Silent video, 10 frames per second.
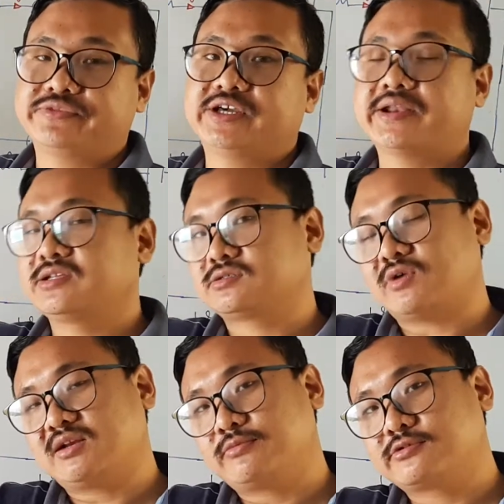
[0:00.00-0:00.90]
There is
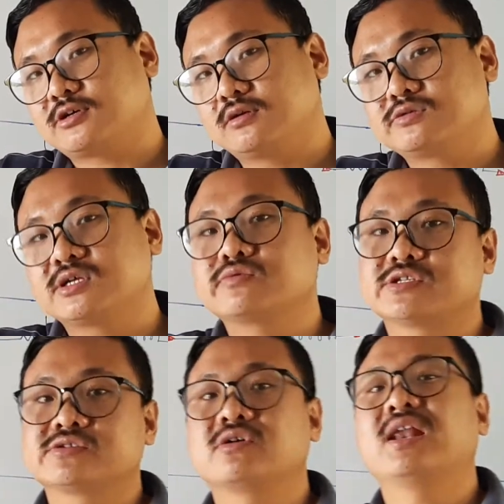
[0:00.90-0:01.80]
one more solution which
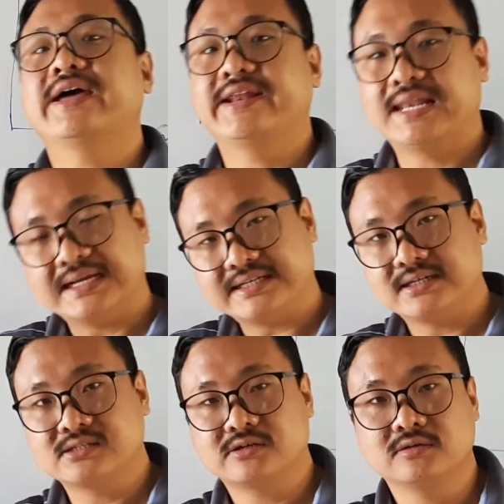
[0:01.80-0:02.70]
is called
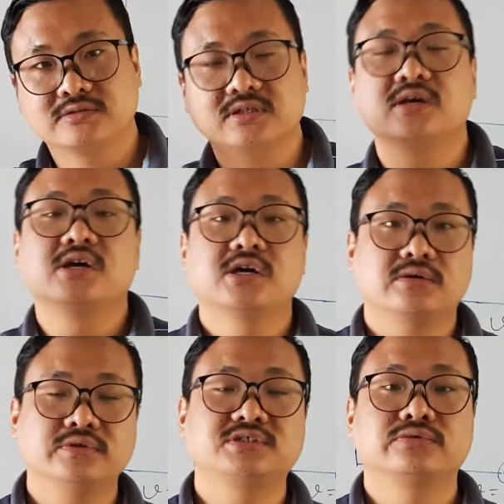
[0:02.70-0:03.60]
analytical solution,
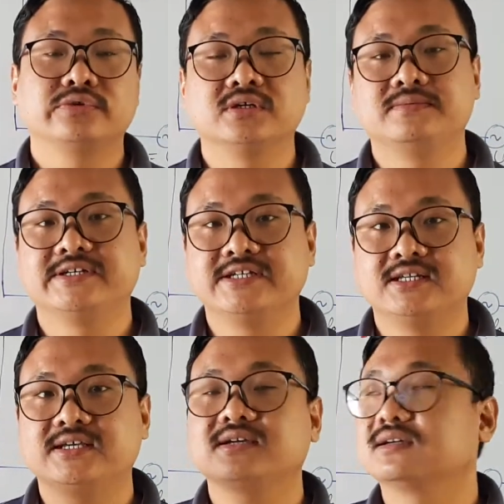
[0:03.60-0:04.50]
which we will be
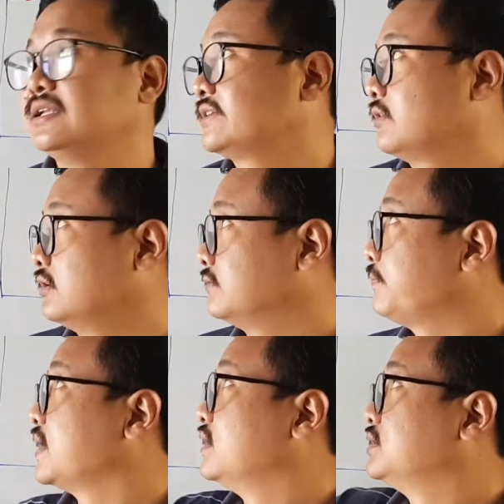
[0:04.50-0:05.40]
dealing later on.